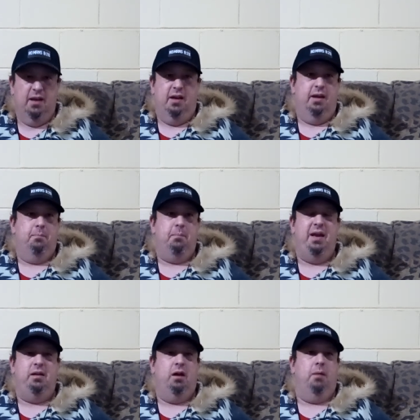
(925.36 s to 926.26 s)
It
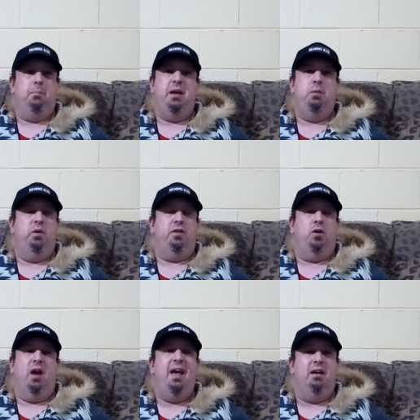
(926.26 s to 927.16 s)
may not be with
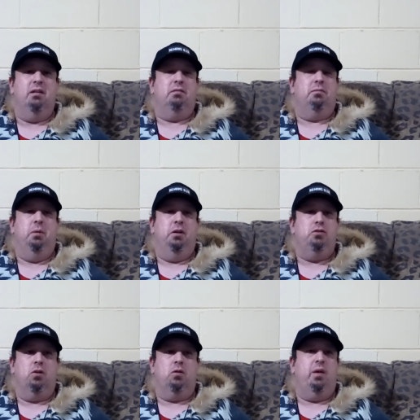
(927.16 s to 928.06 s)
your hands, but
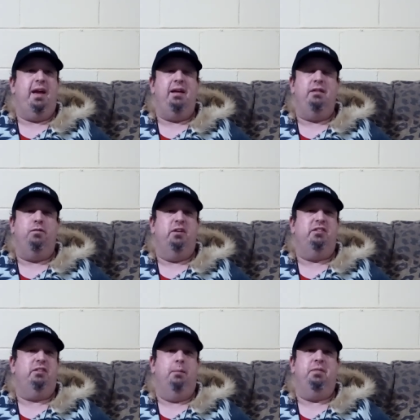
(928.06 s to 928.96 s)
you're creative with
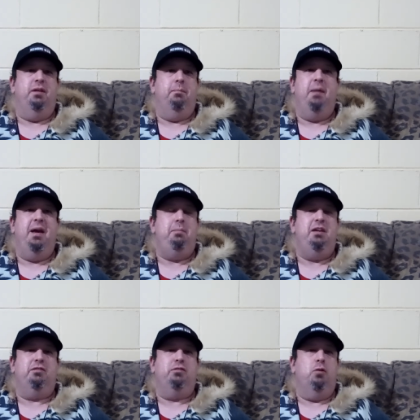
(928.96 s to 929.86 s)
something. Maybe
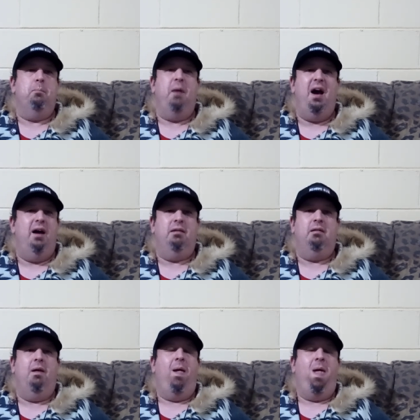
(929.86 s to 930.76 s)
it's your mind.
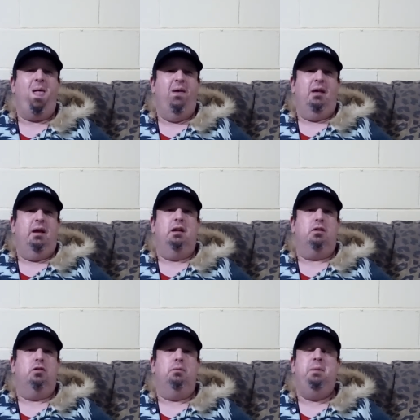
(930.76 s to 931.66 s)

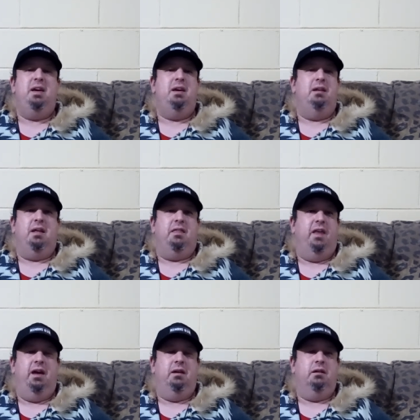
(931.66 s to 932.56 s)
It could be
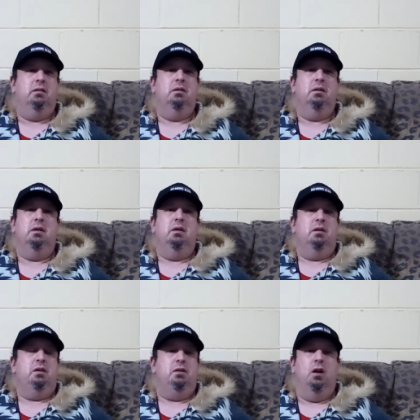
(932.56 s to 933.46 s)
anything.
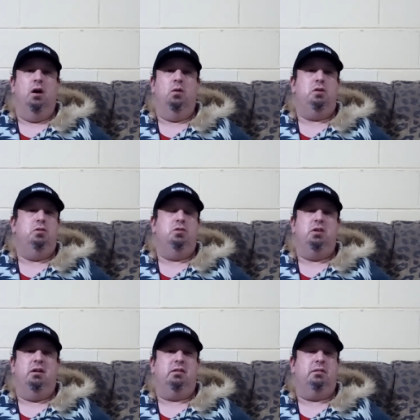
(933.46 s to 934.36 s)
You know, you
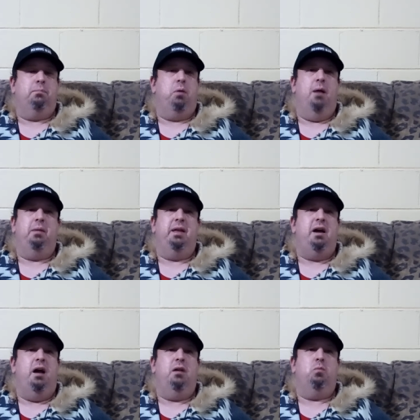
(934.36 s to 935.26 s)
just probably
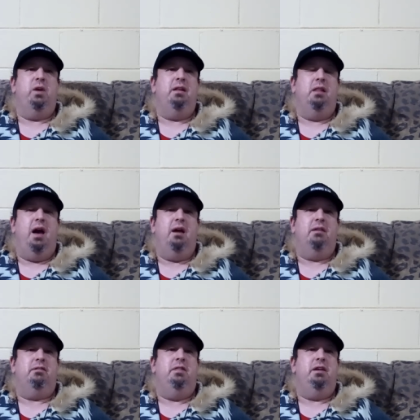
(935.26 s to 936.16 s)
got to
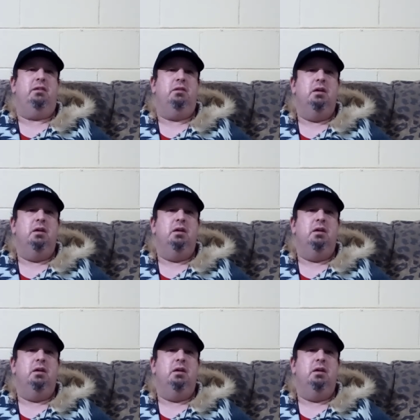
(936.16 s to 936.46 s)
realize that